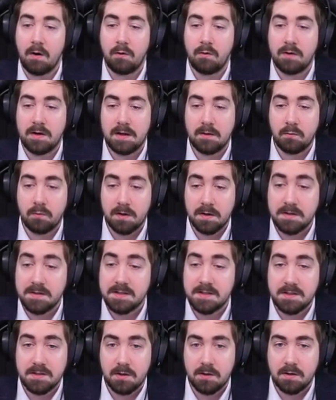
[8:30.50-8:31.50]
only want
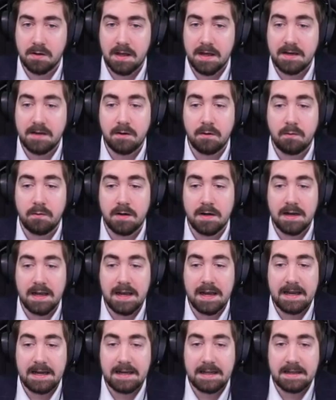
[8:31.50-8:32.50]
a toll. I don't want
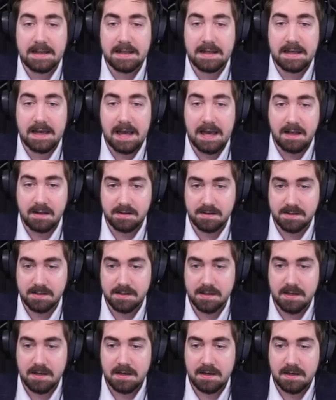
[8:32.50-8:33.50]
anything else.
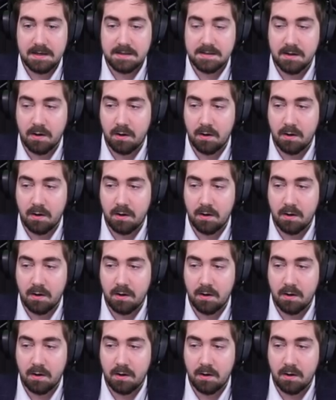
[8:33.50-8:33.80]
It's